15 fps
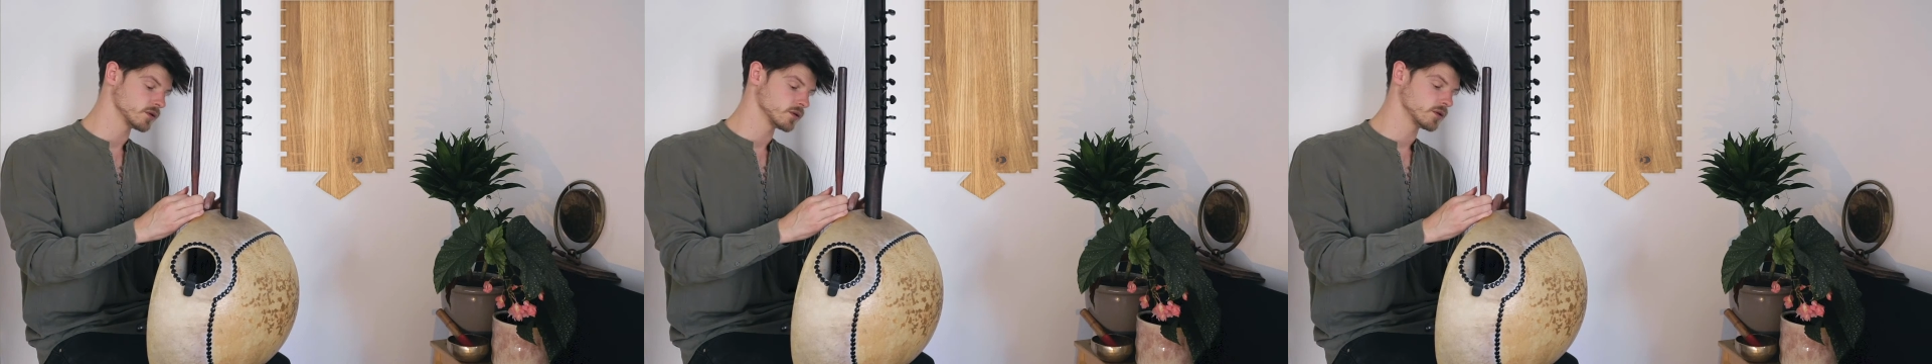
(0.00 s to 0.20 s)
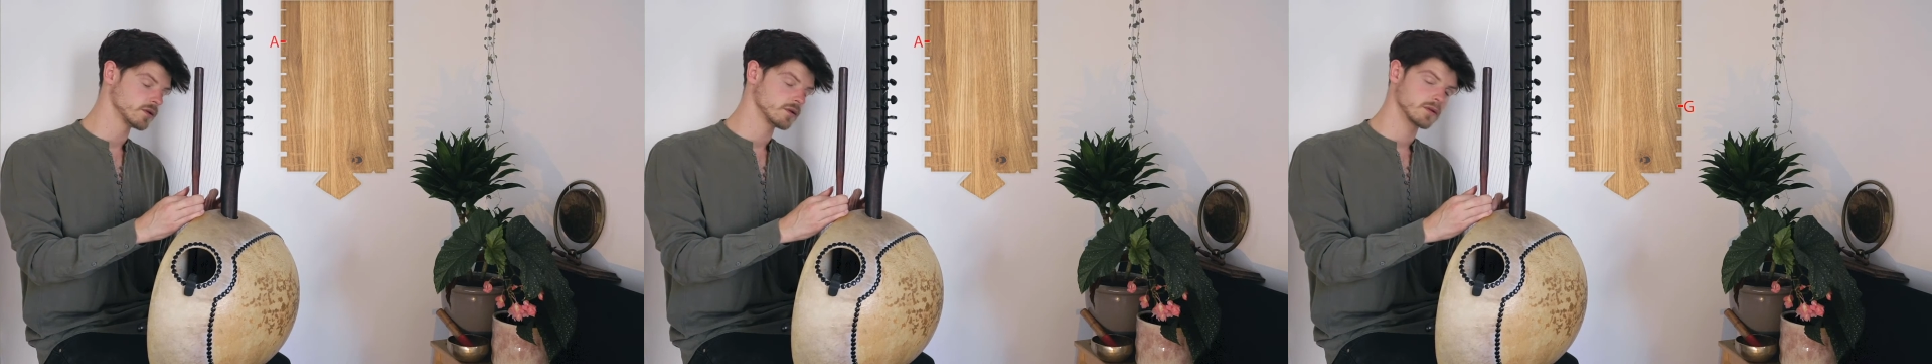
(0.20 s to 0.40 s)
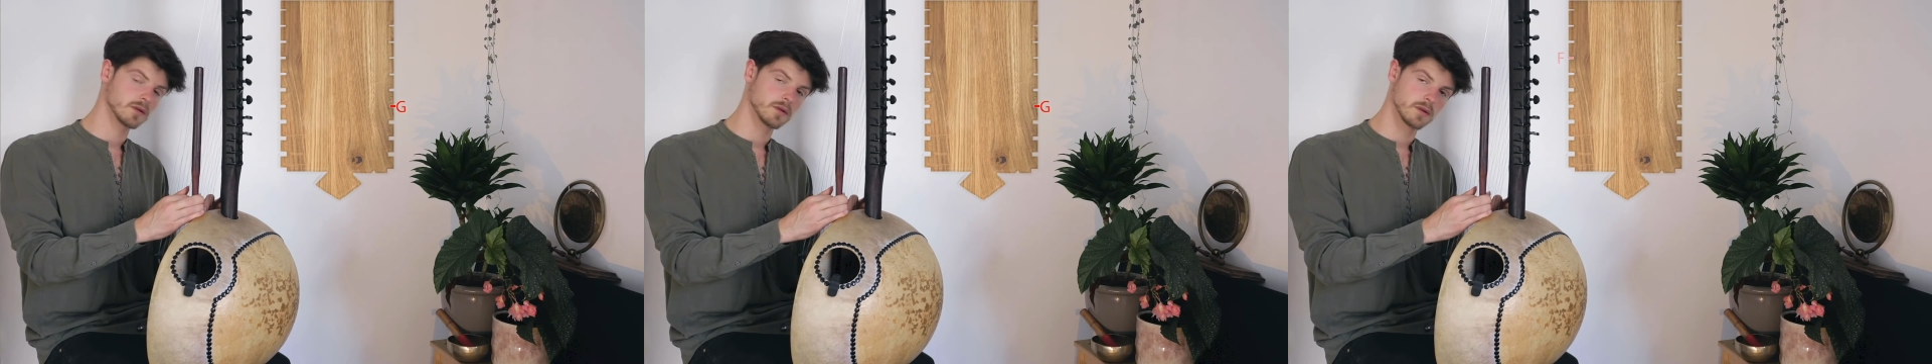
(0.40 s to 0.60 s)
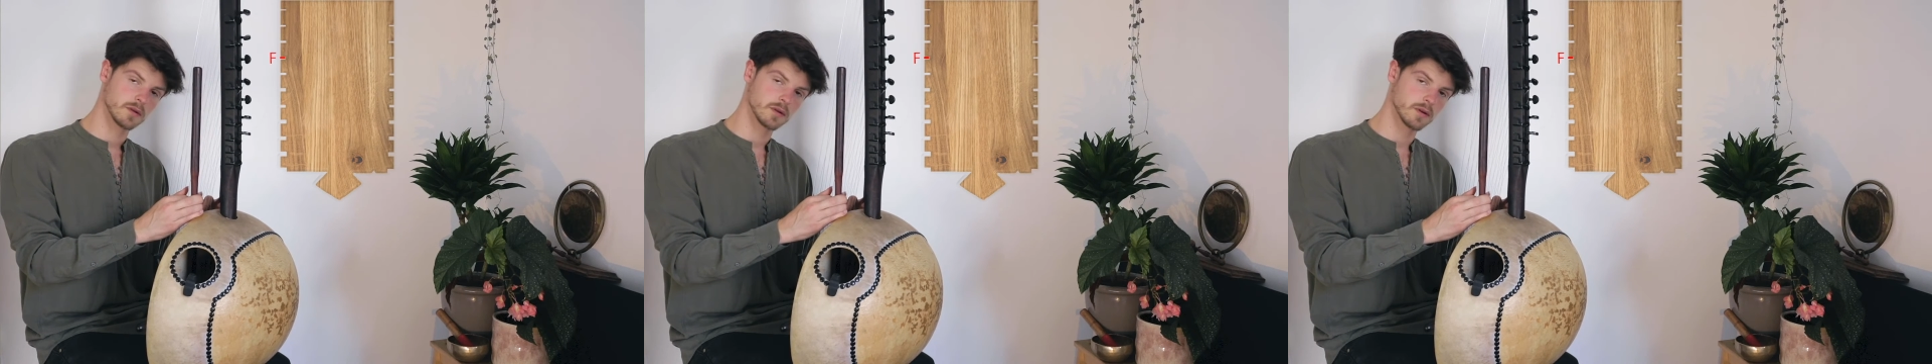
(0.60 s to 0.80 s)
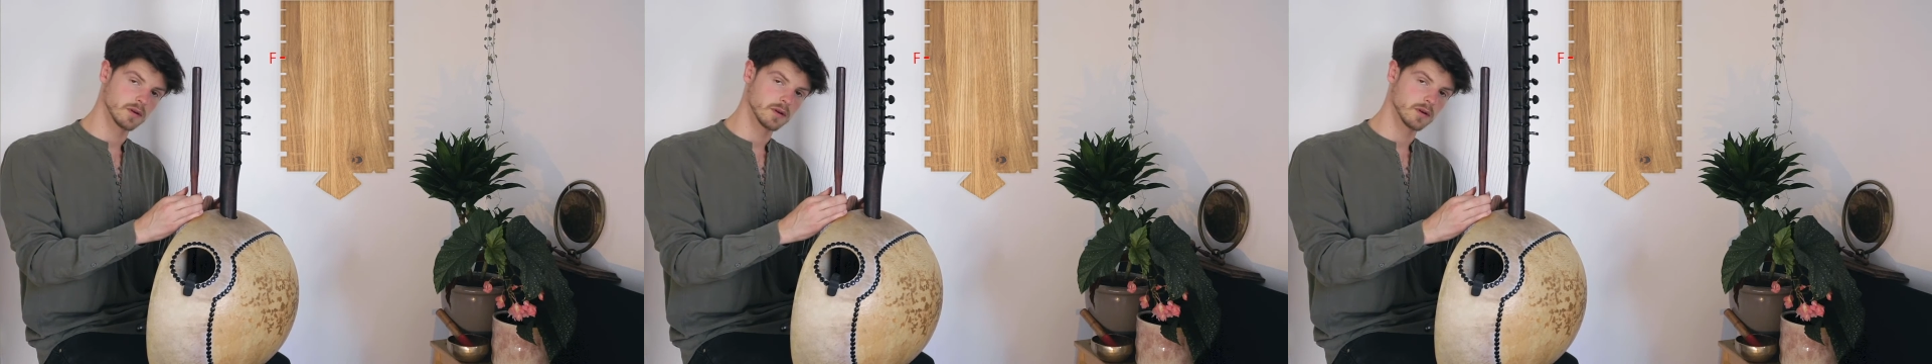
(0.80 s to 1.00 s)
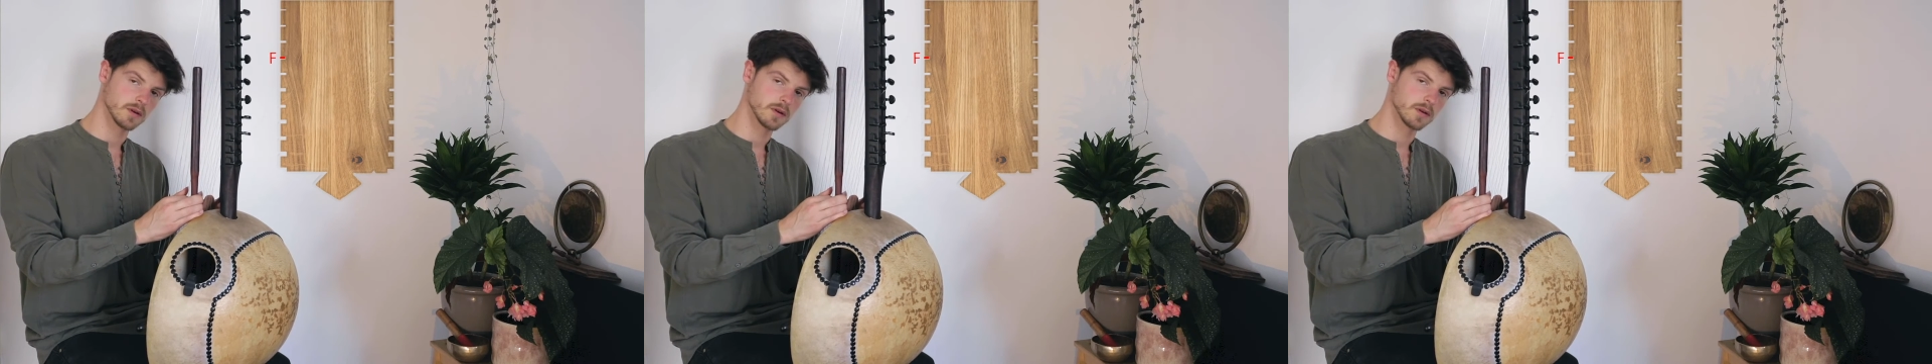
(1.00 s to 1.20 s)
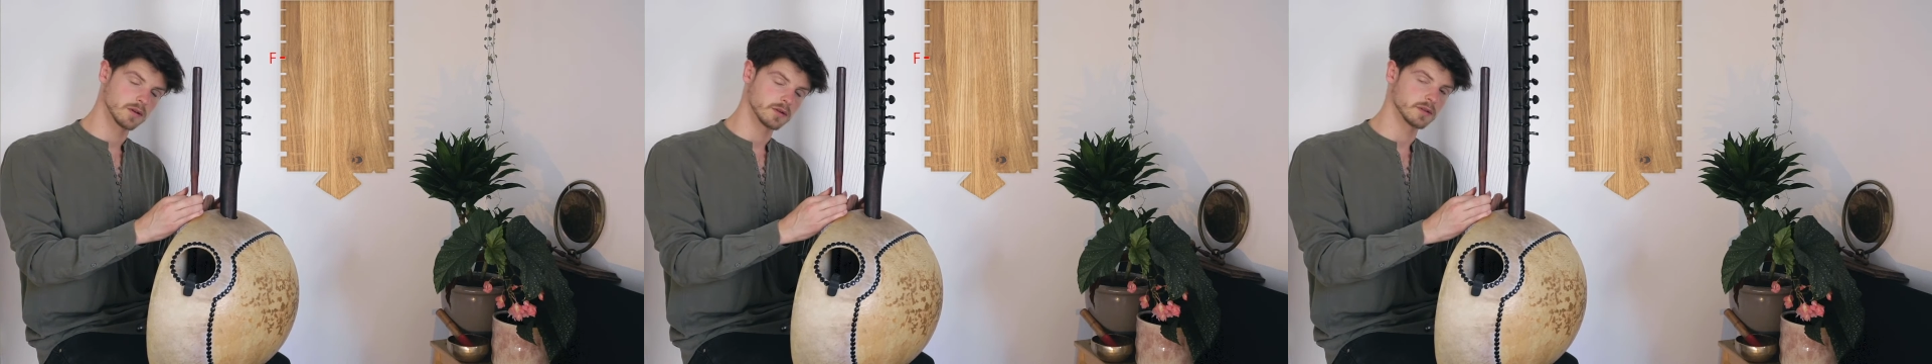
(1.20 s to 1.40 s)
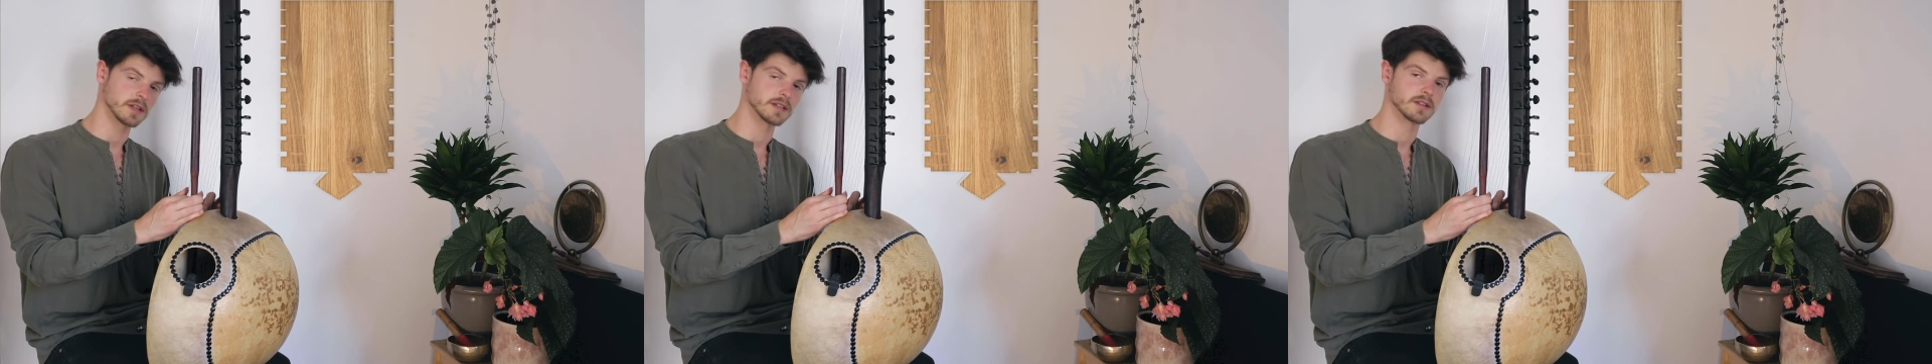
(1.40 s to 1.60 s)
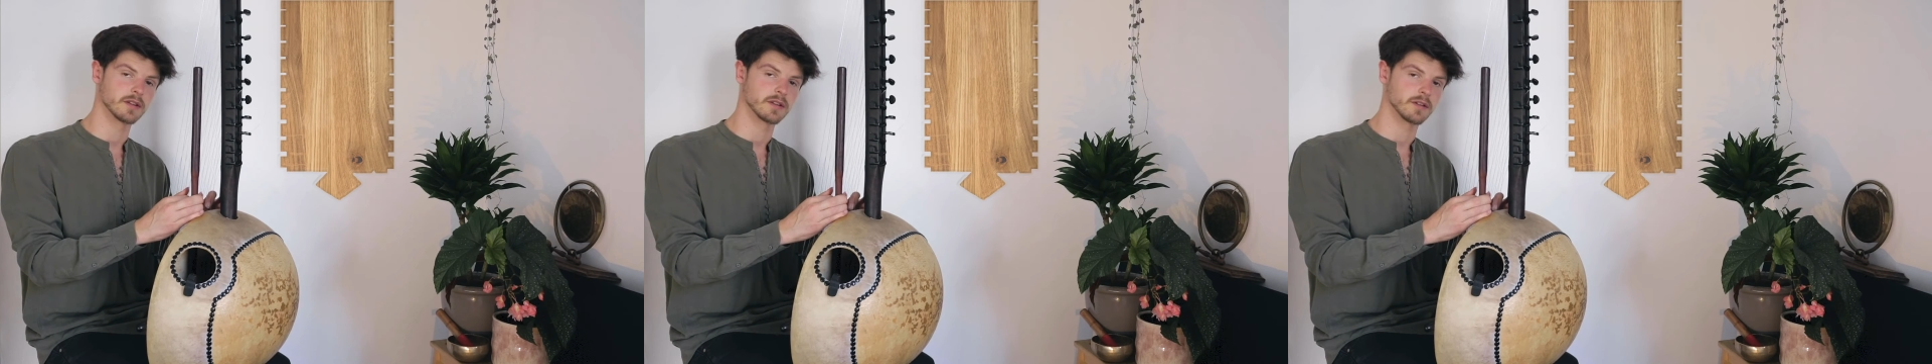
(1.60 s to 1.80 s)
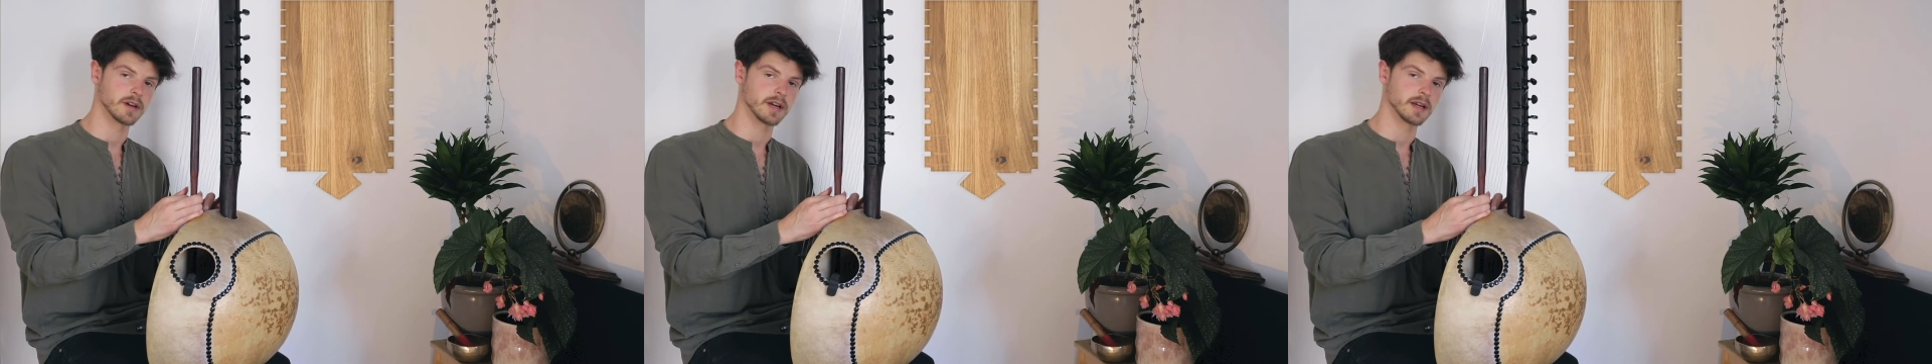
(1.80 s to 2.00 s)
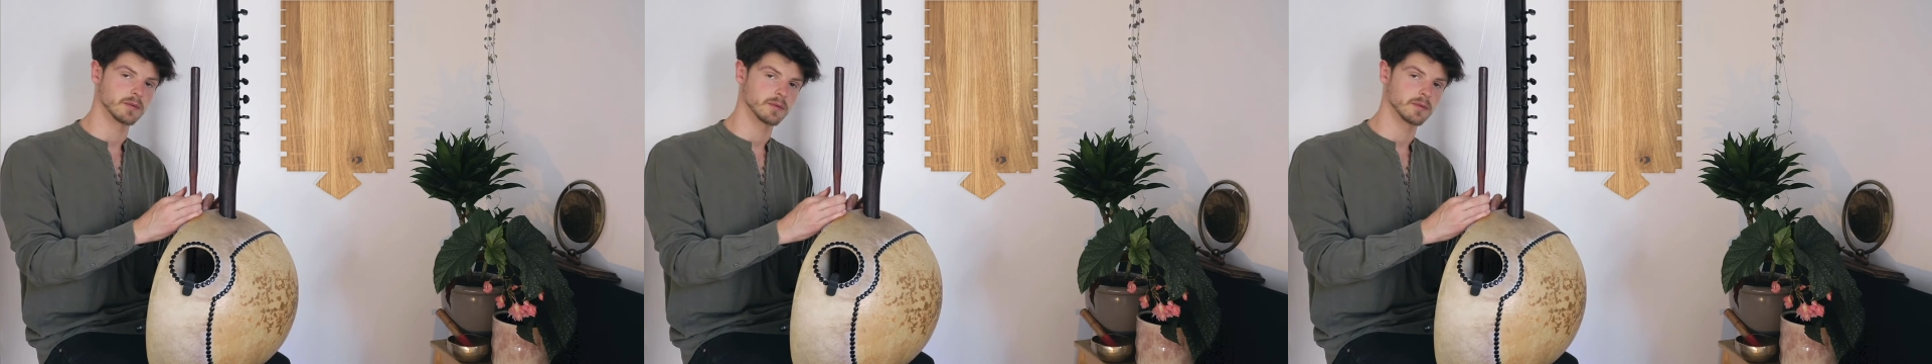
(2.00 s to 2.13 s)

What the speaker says: So that's the 3.